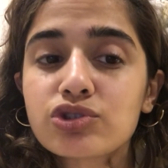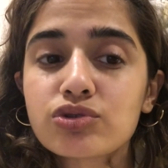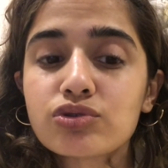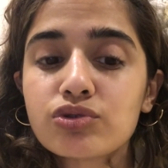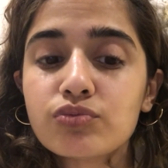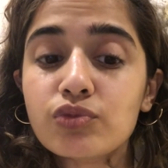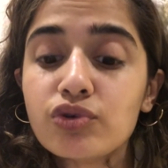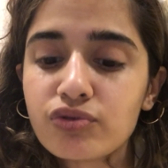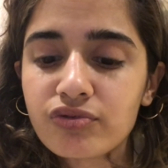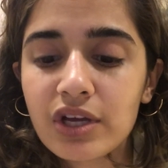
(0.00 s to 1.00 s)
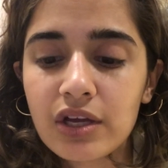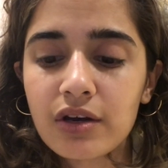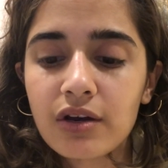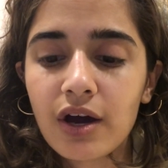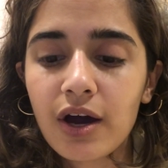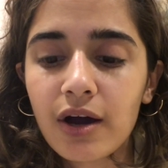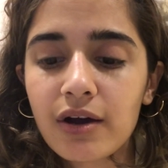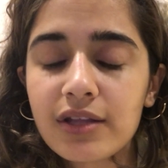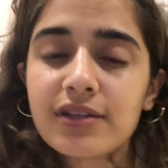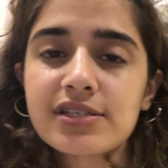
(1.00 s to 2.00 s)
to move in
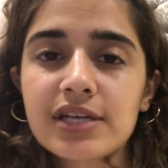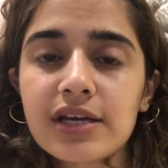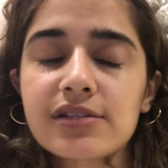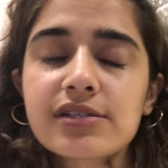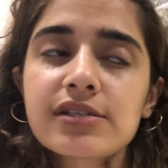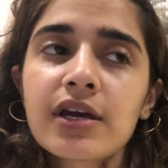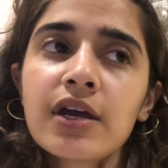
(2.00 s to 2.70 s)
the States.